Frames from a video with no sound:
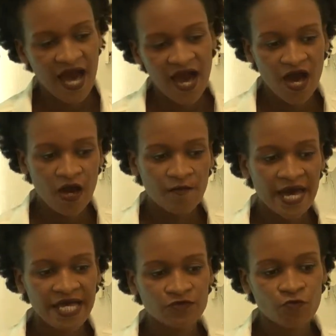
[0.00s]

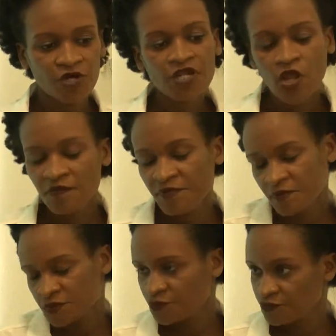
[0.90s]
And what a lot of
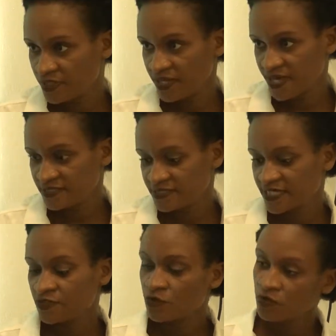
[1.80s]
people don't realize is
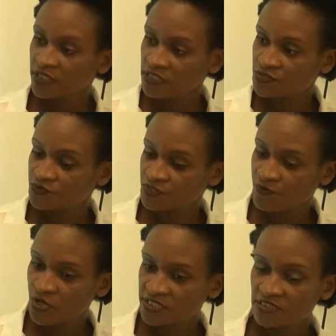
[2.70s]
that the colon is
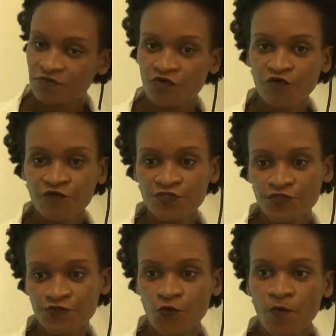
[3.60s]
responsible for
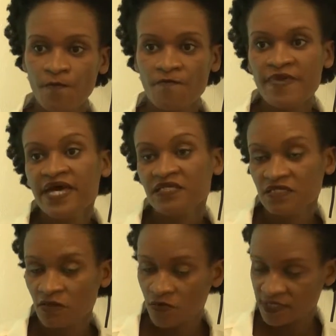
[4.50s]
so
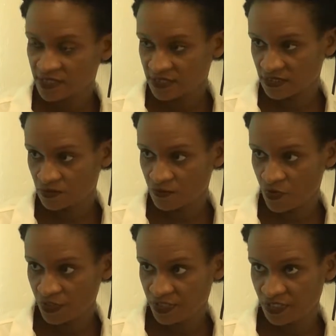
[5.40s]
many organs in the
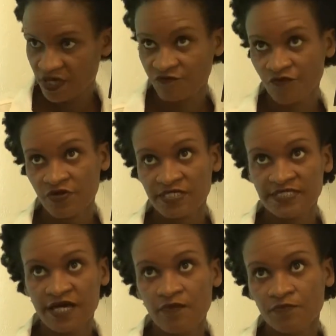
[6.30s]
body. Like, for
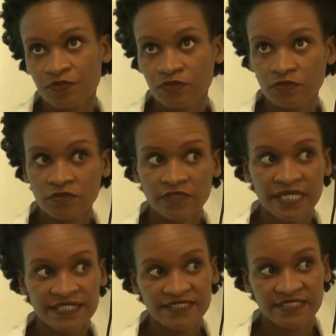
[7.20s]
example,
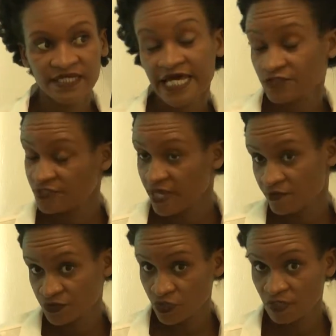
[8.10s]
let's say, like today I
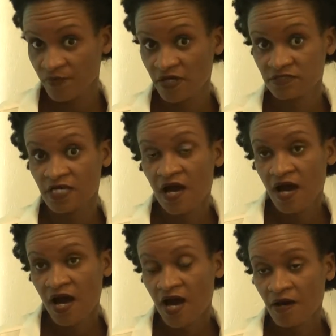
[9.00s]
was talking about
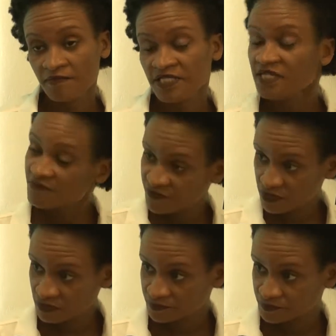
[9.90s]
the liver.